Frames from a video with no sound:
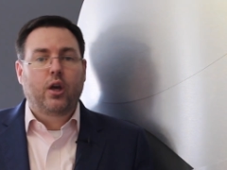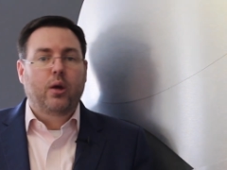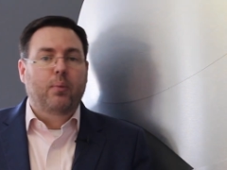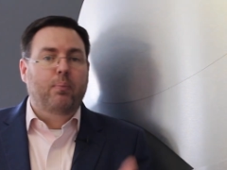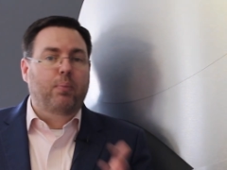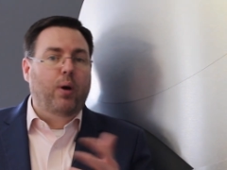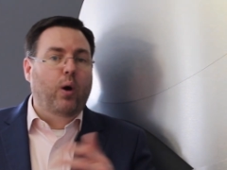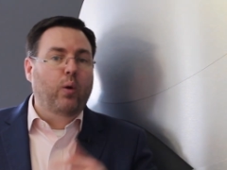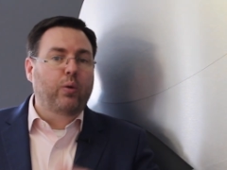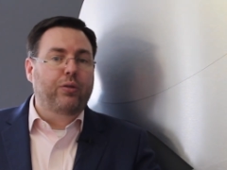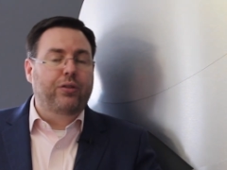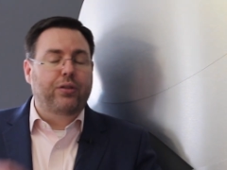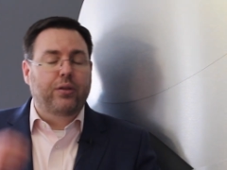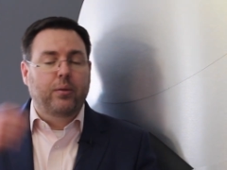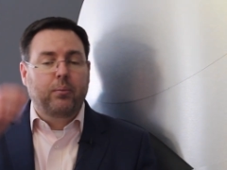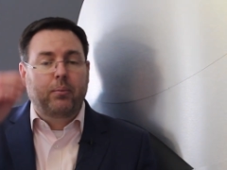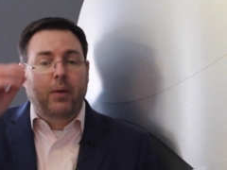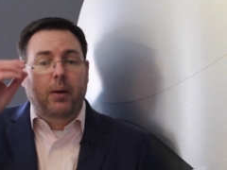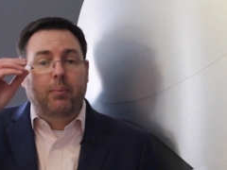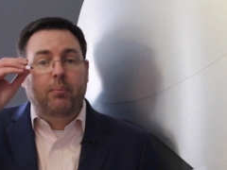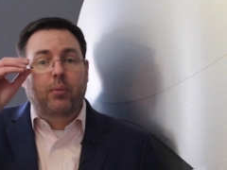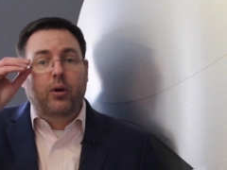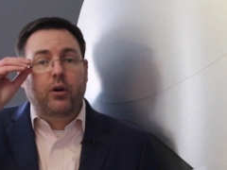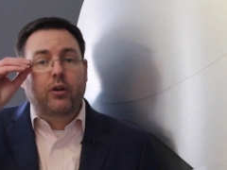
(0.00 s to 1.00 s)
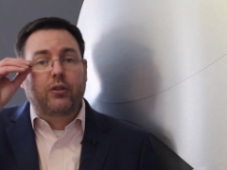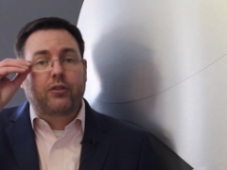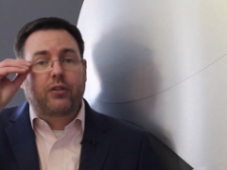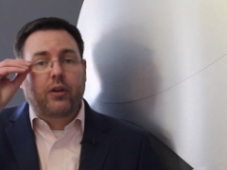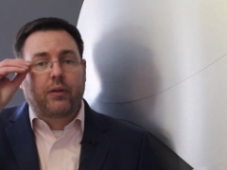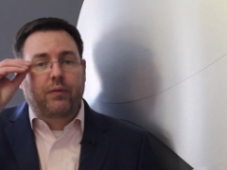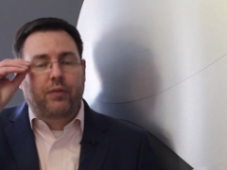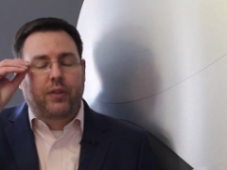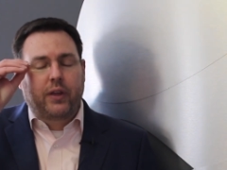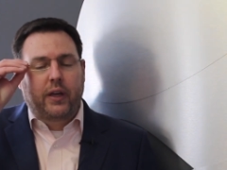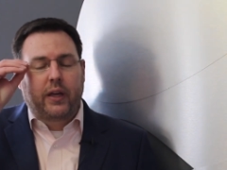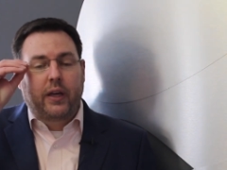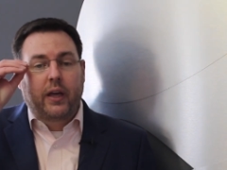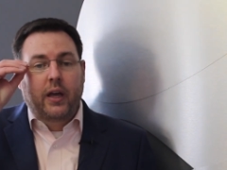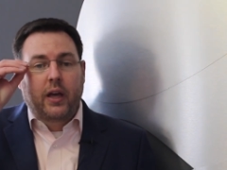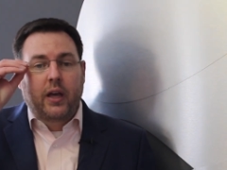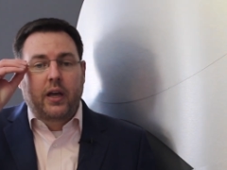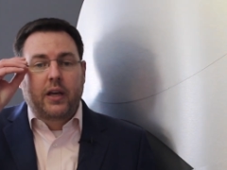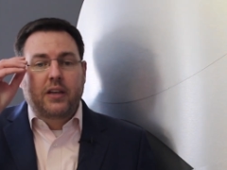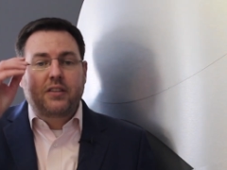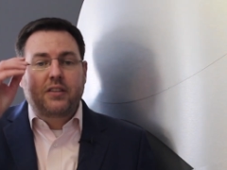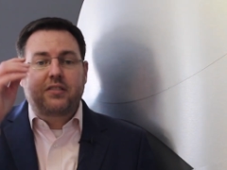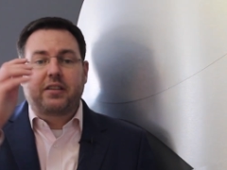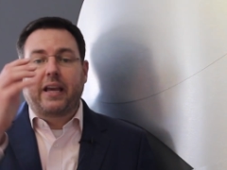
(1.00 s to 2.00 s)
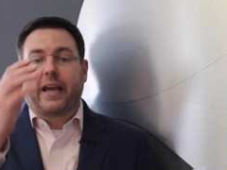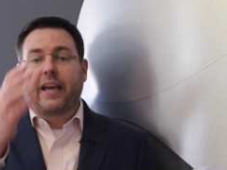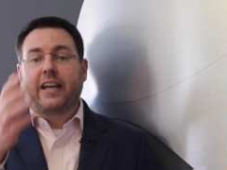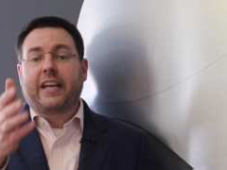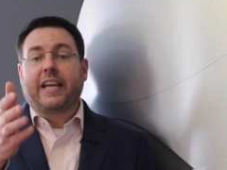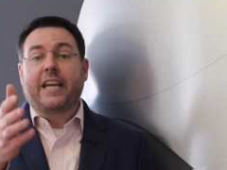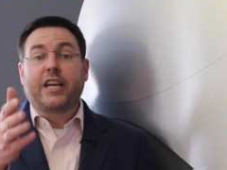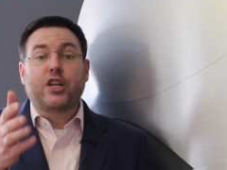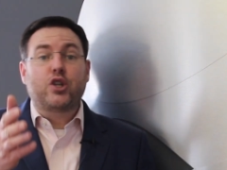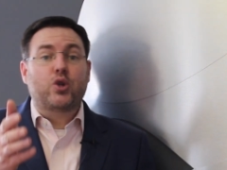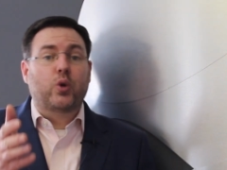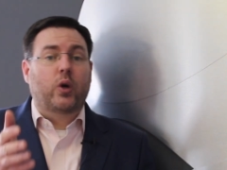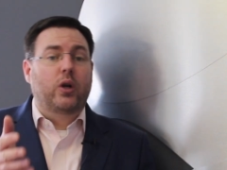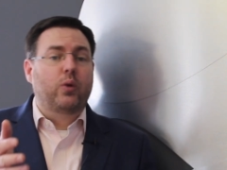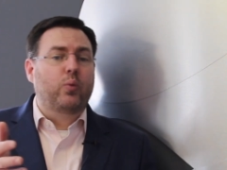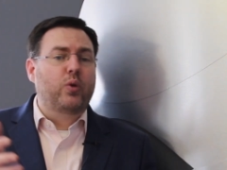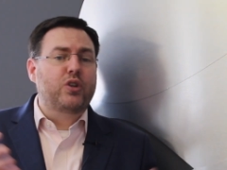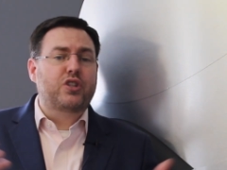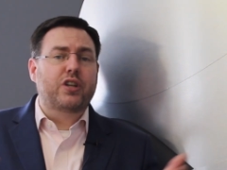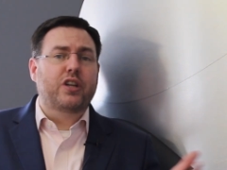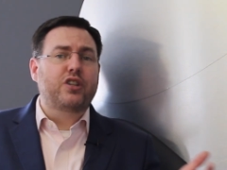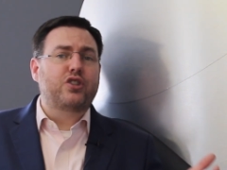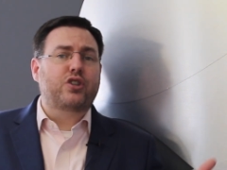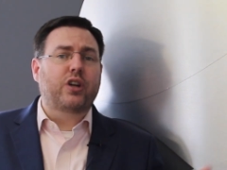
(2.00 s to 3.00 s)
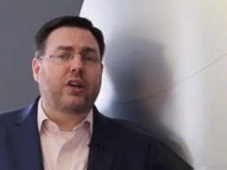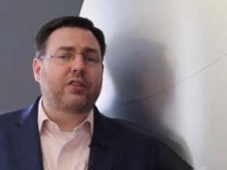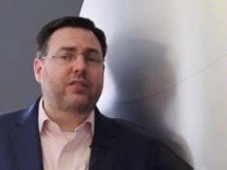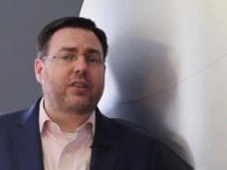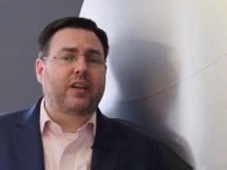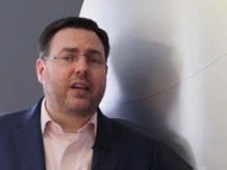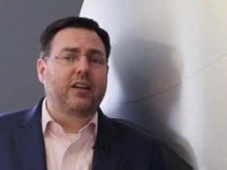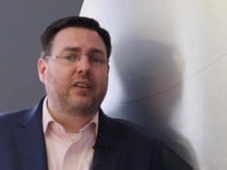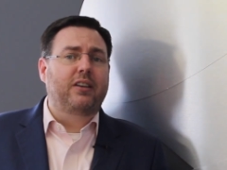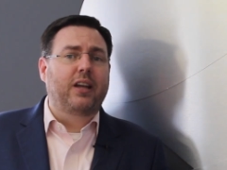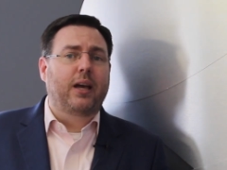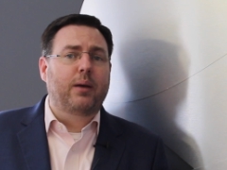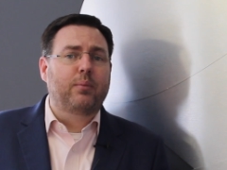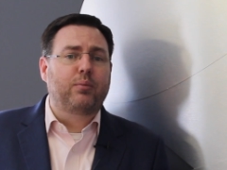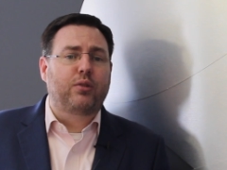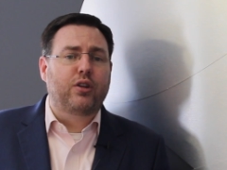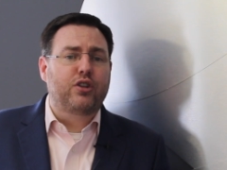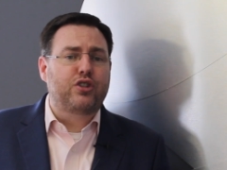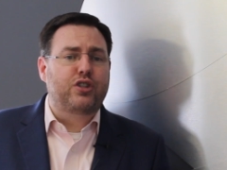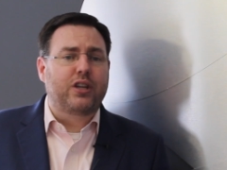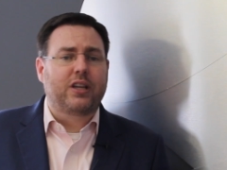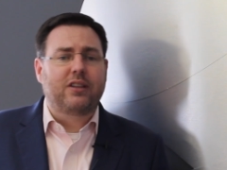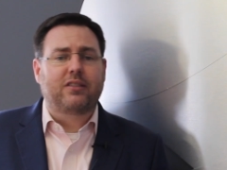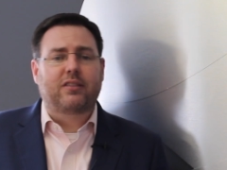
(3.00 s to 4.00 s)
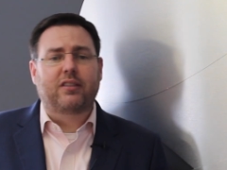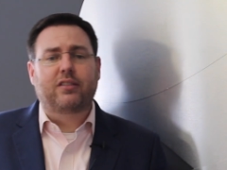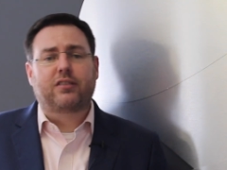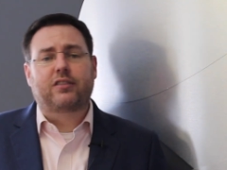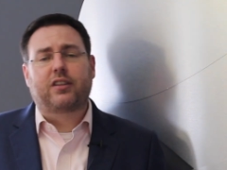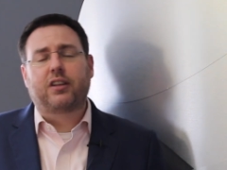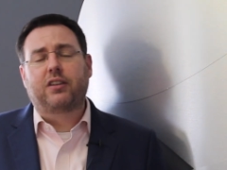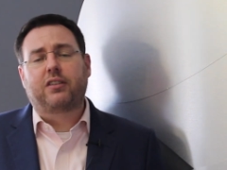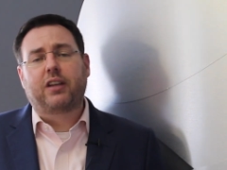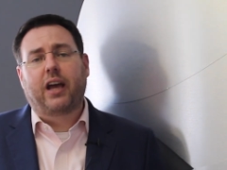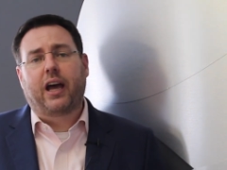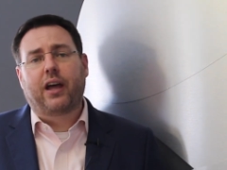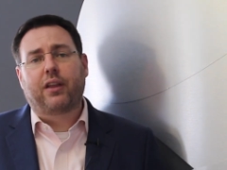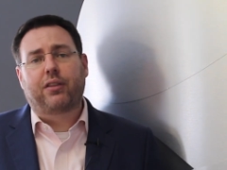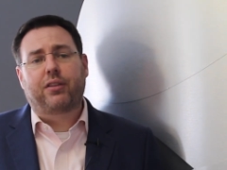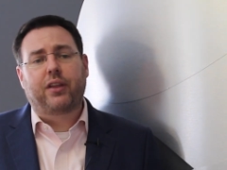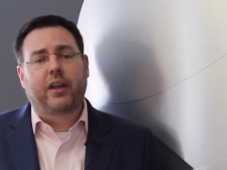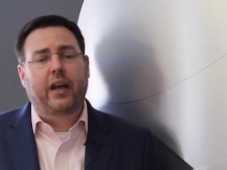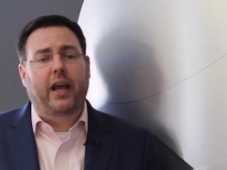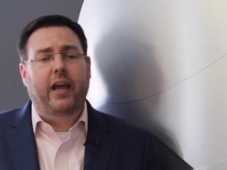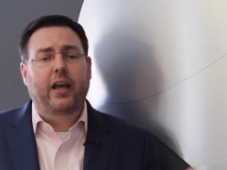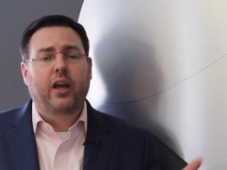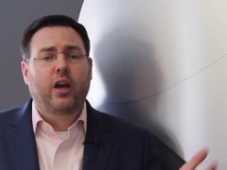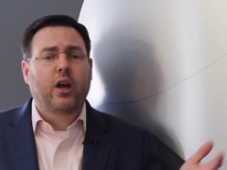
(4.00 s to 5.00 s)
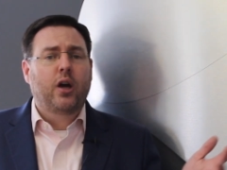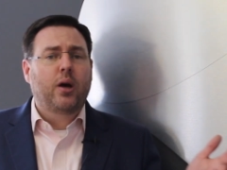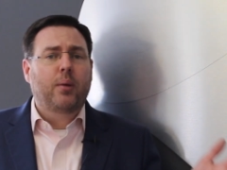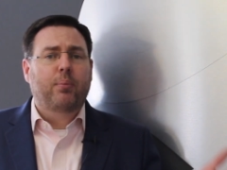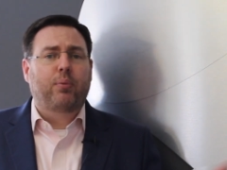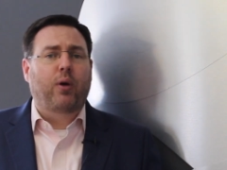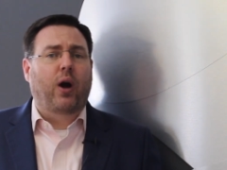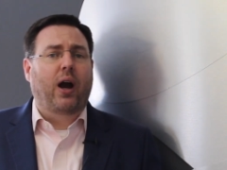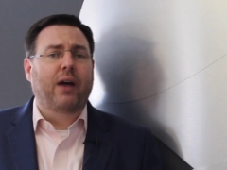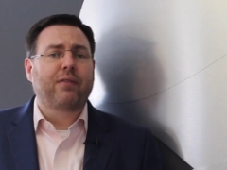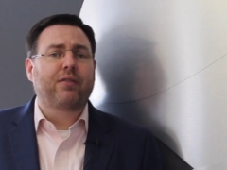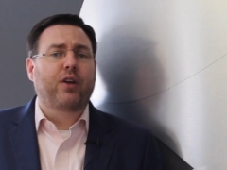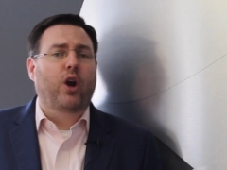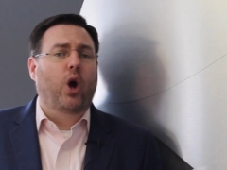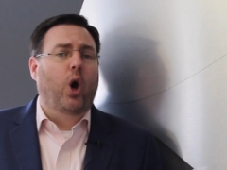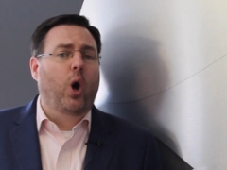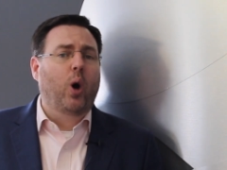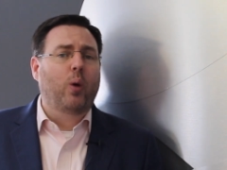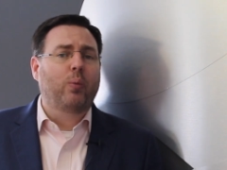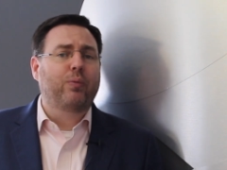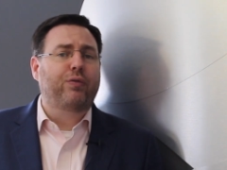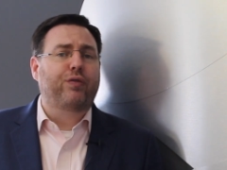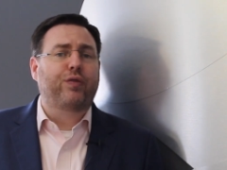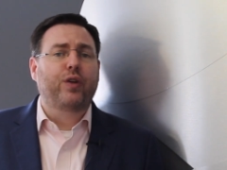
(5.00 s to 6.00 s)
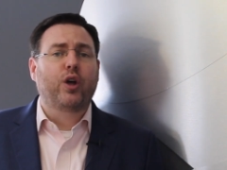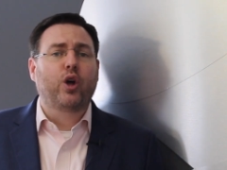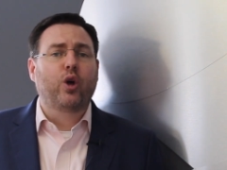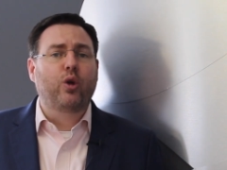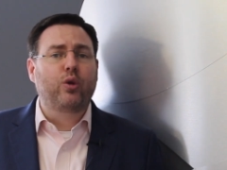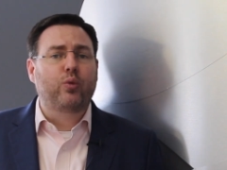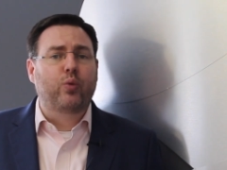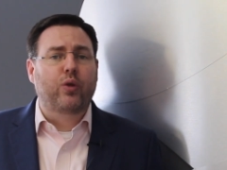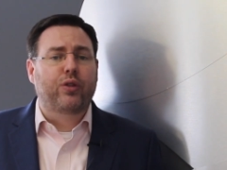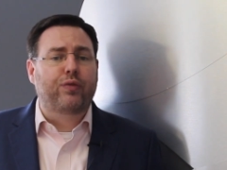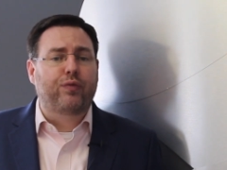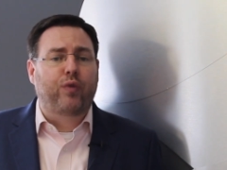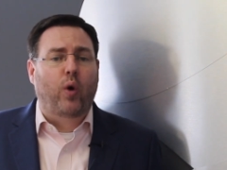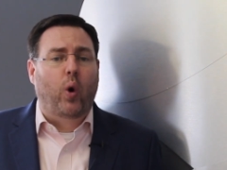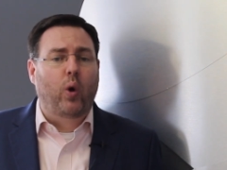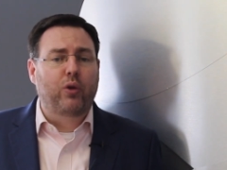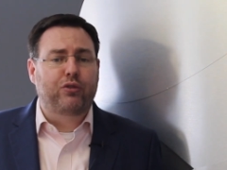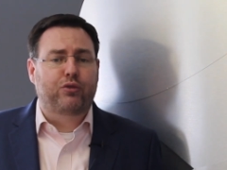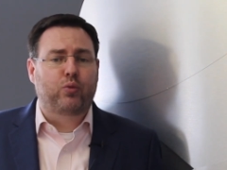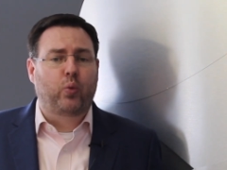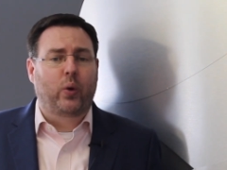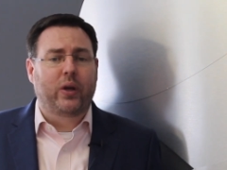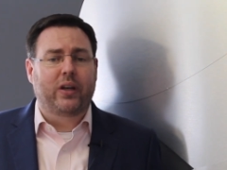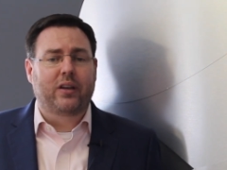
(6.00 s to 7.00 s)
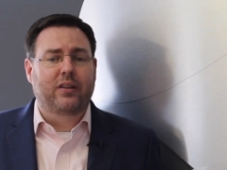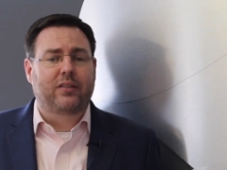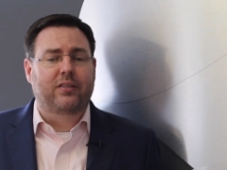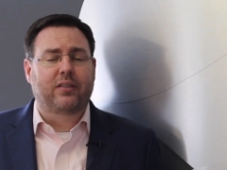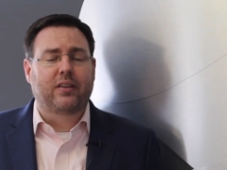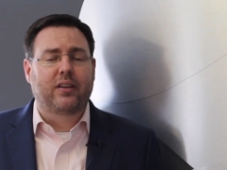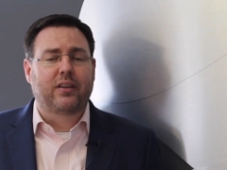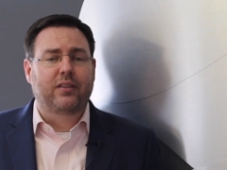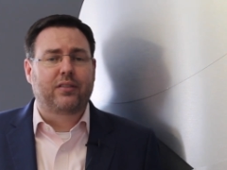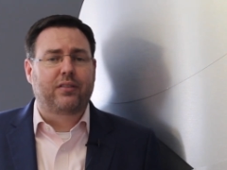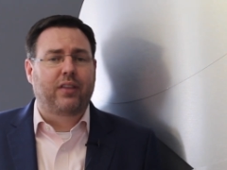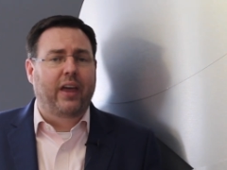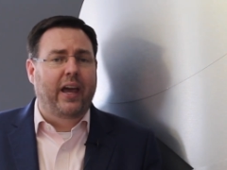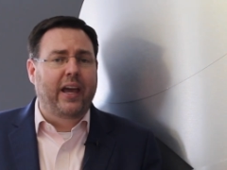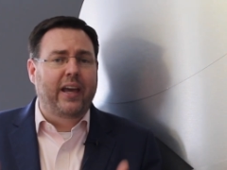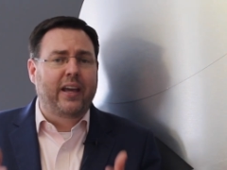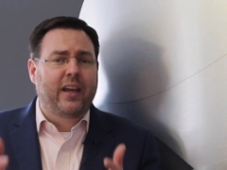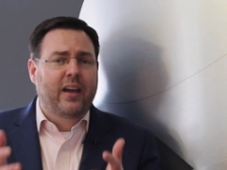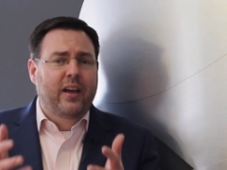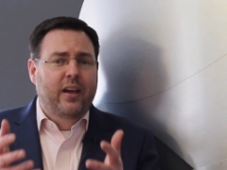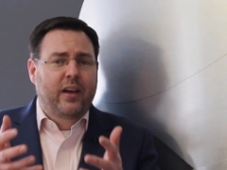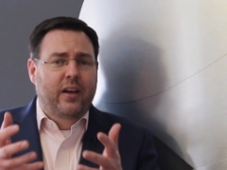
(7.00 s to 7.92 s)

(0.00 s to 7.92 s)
both members of the Sanhedrin, which had just condemned Jesus to death in a private home filled with false witnesses. They